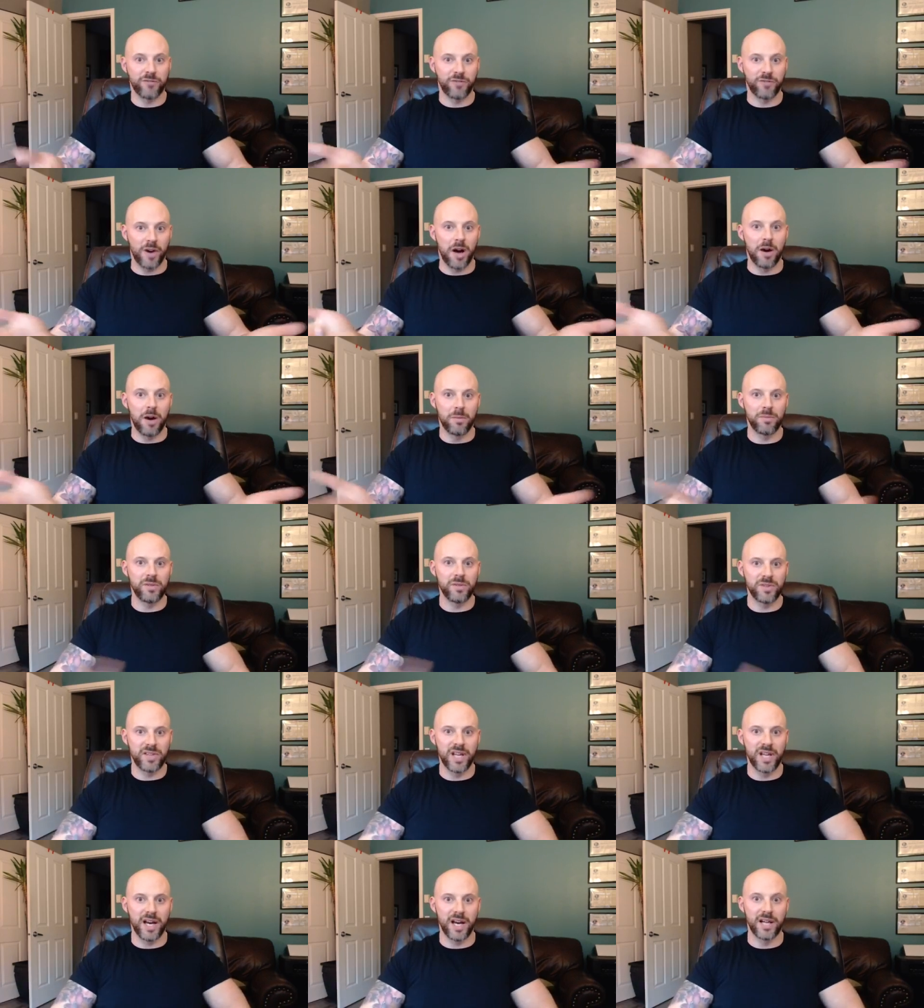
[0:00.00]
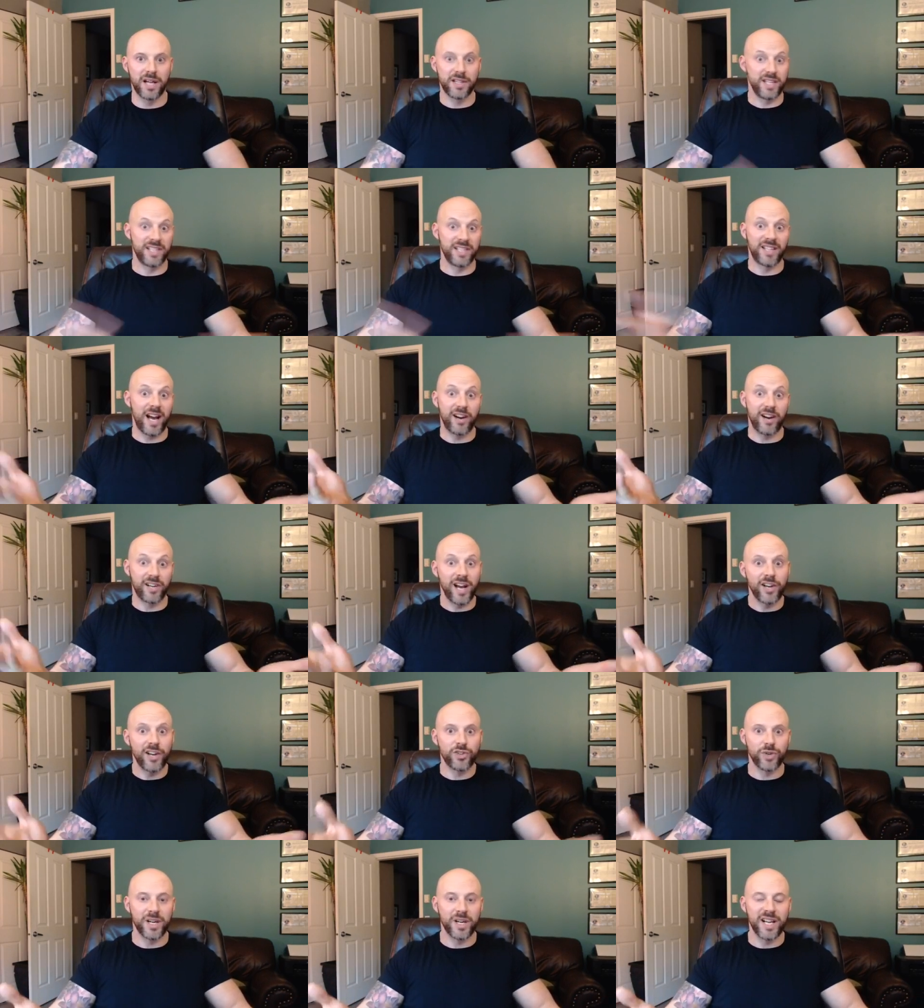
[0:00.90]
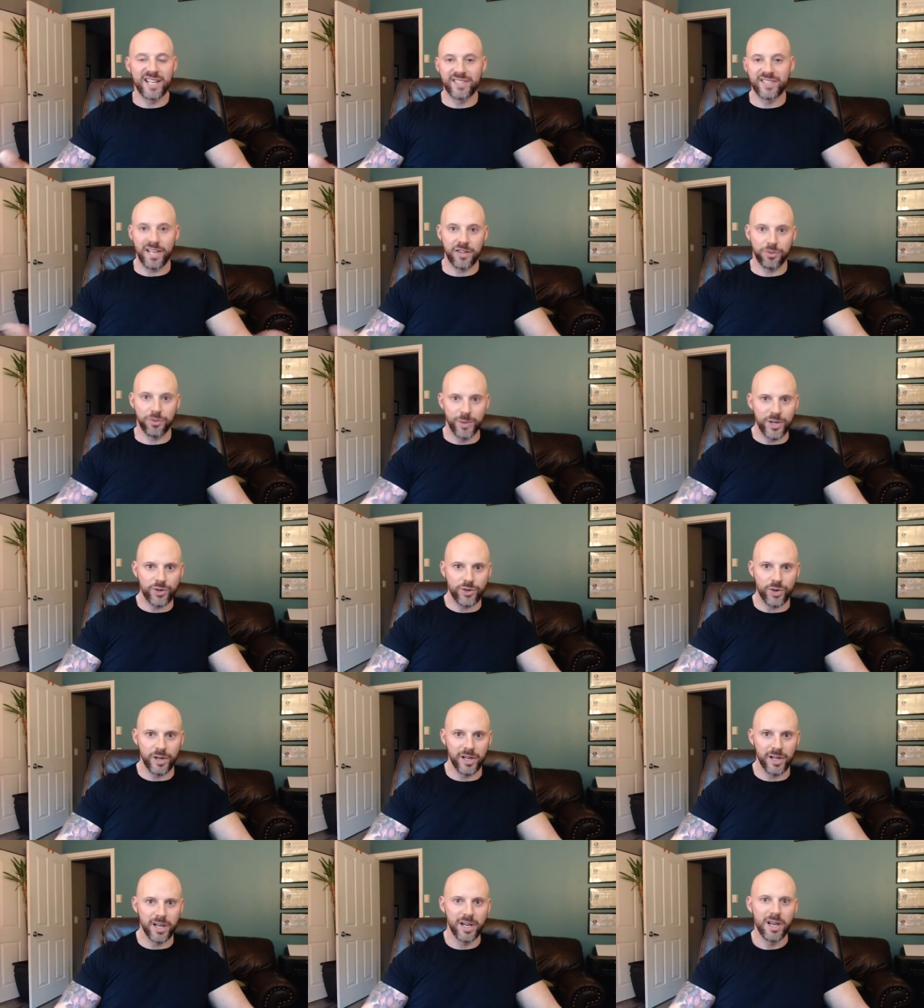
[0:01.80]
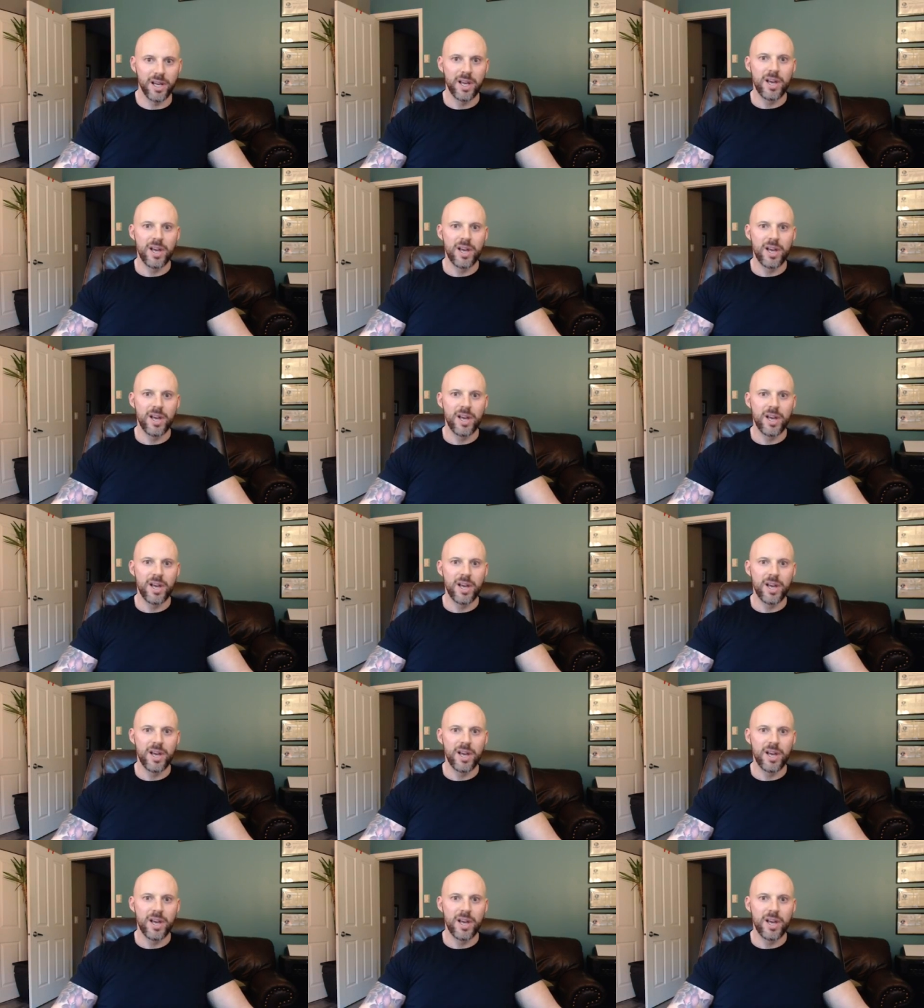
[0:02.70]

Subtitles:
from the entire country is like 3 trillion.